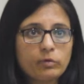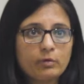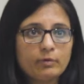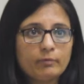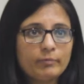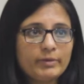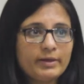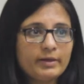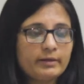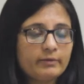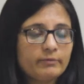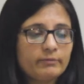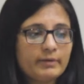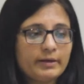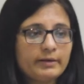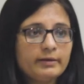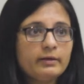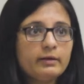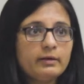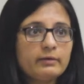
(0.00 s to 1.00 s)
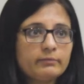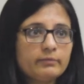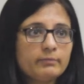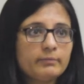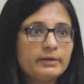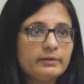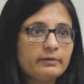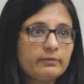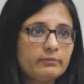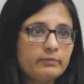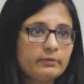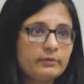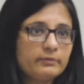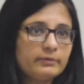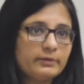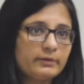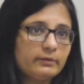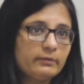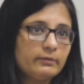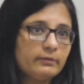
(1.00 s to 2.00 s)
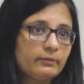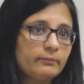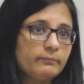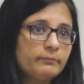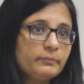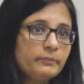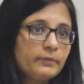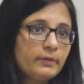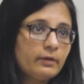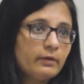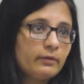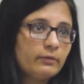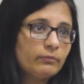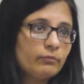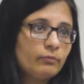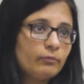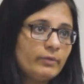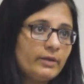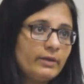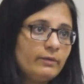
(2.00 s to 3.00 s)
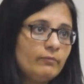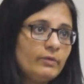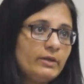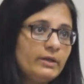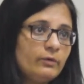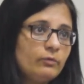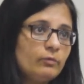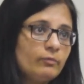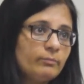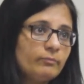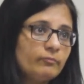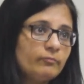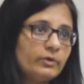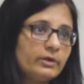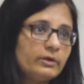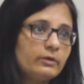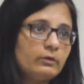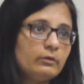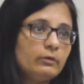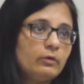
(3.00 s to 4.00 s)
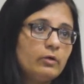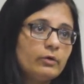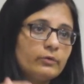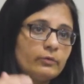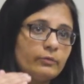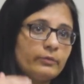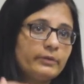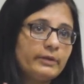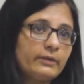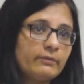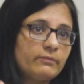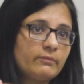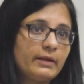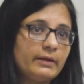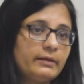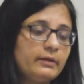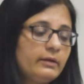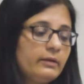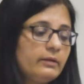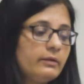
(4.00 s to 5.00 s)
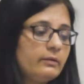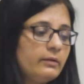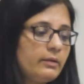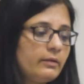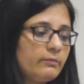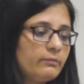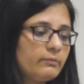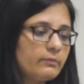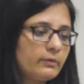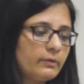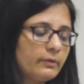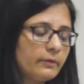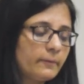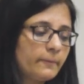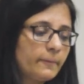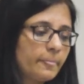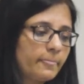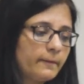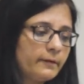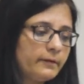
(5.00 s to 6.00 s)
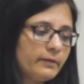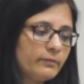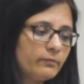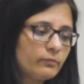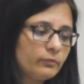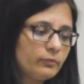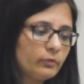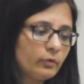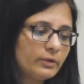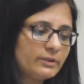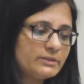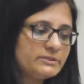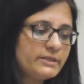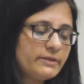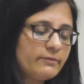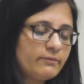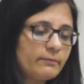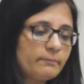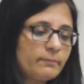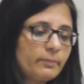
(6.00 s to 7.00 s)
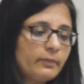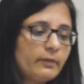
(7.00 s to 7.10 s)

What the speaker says: we are extending our semantic search, and so we need to work a lot on extending these ontologies